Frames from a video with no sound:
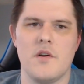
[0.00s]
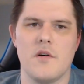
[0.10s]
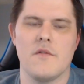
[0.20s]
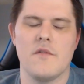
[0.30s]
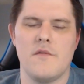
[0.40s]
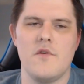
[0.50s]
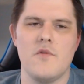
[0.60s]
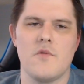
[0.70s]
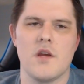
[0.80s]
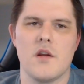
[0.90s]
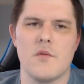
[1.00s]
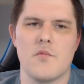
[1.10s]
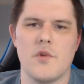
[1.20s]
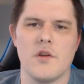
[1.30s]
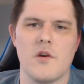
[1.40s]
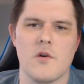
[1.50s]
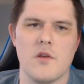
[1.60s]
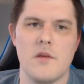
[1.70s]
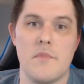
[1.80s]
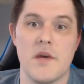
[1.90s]
If you get a really
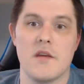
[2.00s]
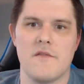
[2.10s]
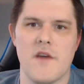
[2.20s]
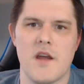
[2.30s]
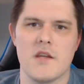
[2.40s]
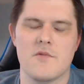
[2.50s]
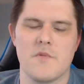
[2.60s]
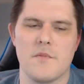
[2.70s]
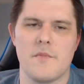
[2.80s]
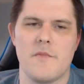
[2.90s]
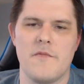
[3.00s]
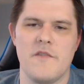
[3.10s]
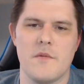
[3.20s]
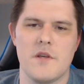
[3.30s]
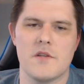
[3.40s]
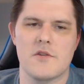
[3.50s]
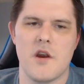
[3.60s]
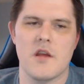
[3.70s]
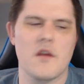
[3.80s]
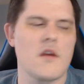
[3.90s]
early big advantage via piece
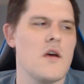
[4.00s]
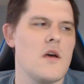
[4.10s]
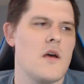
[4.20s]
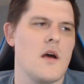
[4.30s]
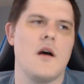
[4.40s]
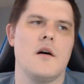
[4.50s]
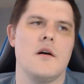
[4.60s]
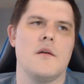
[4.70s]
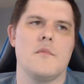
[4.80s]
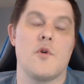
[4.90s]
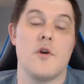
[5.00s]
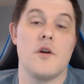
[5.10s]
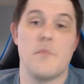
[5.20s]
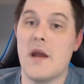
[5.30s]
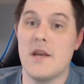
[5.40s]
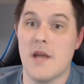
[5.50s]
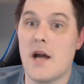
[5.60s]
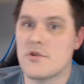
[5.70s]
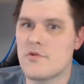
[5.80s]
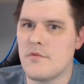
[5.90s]
trading, or by
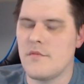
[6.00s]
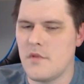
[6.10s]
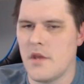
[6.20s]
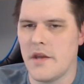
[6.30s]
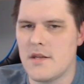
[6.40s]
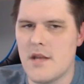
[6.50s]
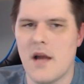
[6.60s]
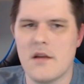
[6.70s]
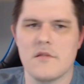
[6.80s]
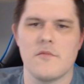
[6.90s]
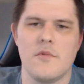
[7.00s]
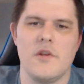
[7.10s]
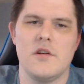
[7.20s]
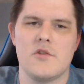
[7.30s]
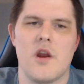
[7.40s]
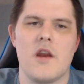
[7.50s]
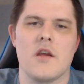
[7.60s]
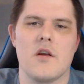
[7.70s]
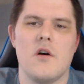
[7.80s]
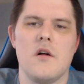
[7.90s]
not really trading at
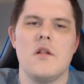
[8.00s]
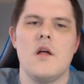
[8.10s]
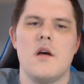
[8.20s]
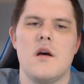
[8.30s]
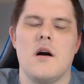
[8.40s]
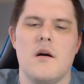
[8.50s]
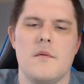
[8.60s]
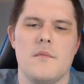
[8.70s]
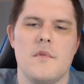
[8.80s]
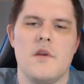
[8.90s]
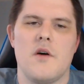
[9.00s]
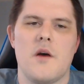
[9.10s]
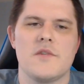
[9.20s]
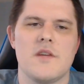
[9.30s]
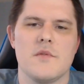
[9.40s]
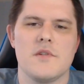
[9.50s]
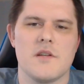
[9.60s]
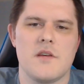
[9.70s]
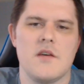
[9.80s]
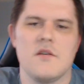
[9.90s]
all, I was able to
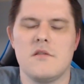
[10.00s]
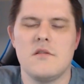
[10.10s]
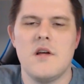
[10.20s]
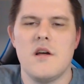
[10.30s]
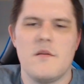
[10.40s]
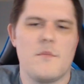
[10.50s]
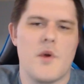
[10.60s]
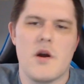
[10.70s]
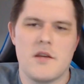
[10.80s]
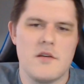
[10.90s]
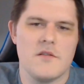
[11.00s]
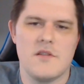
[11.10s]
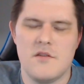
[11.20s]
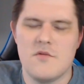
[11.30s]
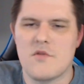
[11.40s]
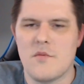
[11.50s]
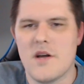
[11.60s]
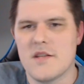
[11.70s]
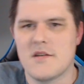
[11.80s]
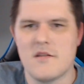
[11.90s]
kill. Brock killed the neutral
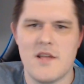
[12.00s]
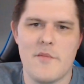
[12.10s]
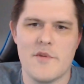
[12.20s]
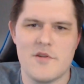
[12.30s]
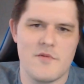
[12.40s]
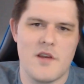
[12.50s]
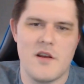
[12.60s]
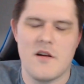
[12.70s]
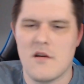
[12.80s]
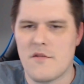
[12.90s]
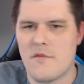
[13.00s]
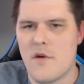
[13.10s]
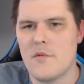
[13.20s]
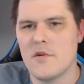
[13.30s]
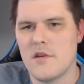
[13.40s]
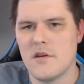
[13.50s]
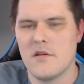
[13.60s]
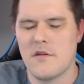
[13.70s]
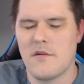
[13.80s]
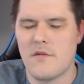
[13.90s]
monster, damaged Rakir.
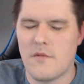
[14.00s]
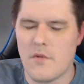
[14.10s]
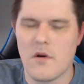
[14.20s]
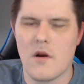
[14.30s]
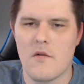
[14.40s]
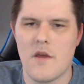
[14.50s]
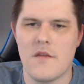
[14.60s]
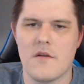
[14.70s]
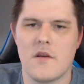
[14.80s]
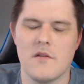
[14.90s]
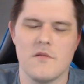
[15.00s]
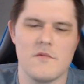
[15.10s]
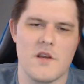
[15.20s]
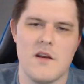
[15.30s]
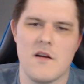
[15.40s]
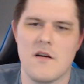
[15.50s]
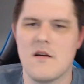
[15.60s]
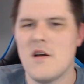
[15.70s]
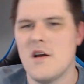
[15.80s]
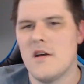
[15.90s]
Throgar killed Rakir.
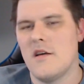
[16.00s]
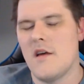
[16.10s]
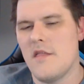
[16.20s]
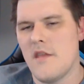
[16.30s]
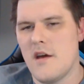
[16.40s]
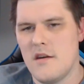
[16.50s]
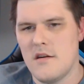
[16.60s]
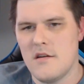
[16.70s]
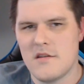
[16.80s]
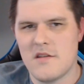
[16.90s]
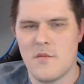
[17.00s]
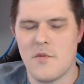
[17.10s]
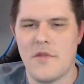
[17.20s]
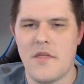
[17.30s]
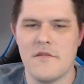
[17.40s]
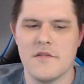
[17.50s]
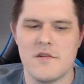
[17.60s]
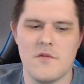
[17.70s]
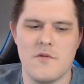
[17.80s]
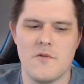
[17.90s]
And then they're both level
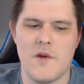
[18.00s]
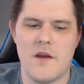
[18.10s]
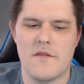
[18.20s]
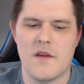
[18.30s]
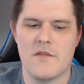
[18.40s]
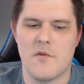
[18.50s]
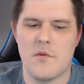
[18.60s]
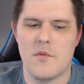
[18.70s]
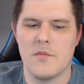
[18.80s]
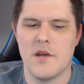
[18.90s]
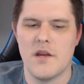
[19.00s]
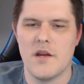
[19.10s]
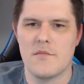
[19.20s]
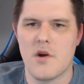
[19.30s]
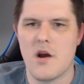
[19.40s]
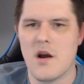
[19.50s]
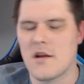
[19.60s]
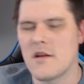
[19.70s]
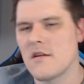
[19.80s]
2. I've got the Vorpal Blade on Brock.